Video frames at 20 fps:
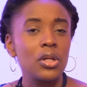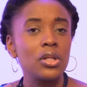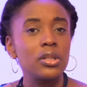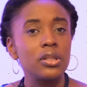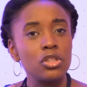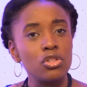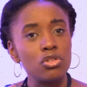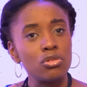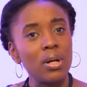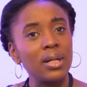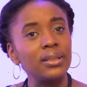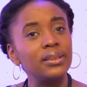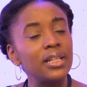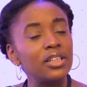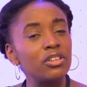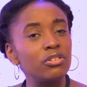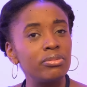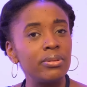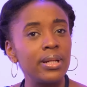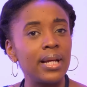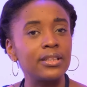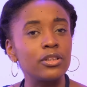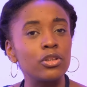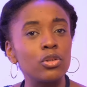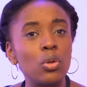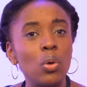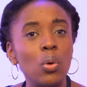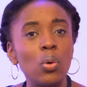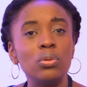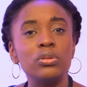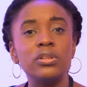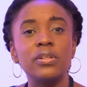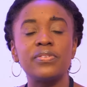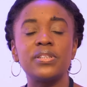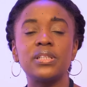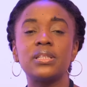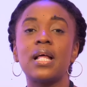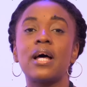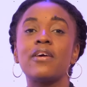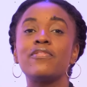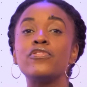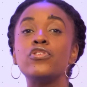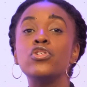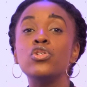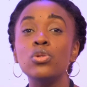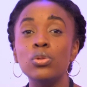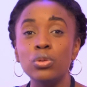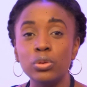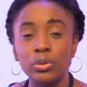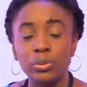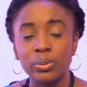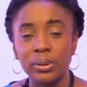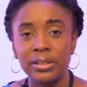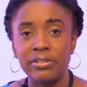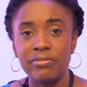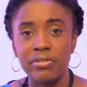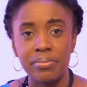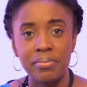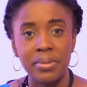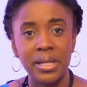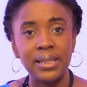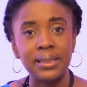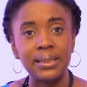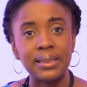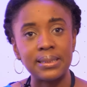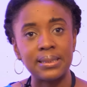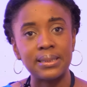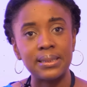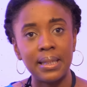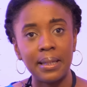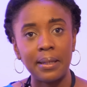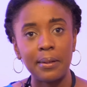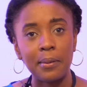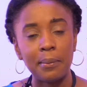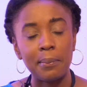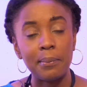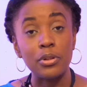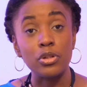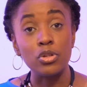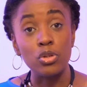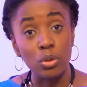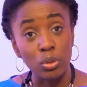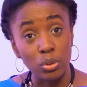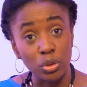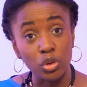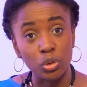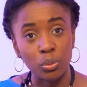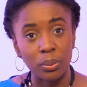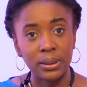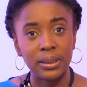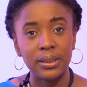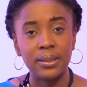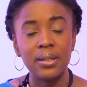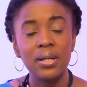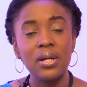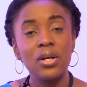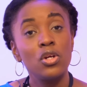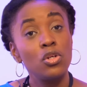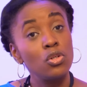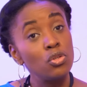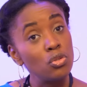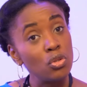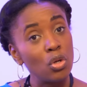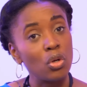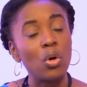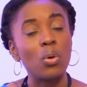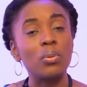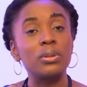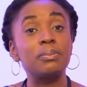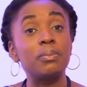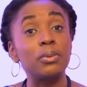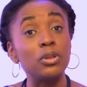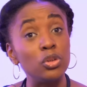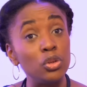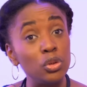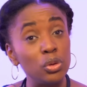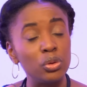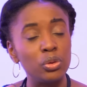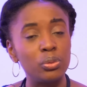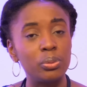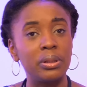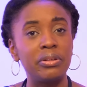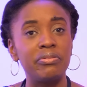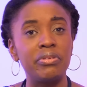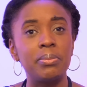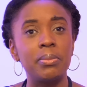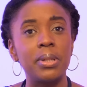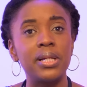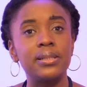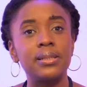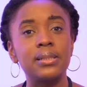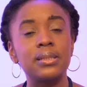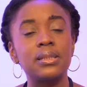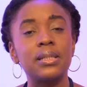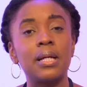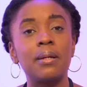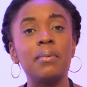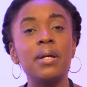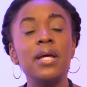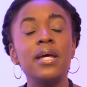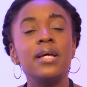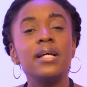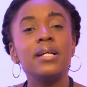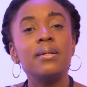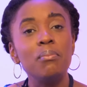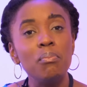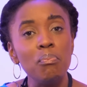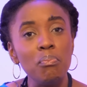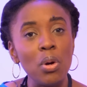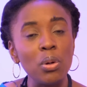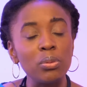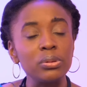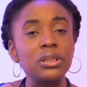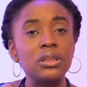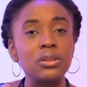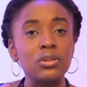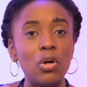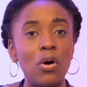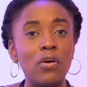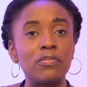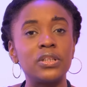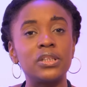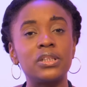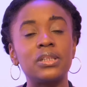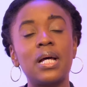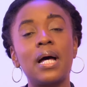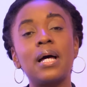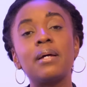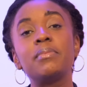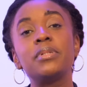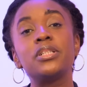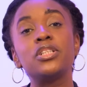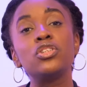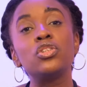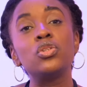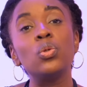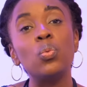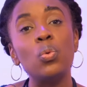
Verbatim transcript: the trajectory and the goals of his life usually remain the same. Usually, not always, but usually remain the same. Most of the time, it is the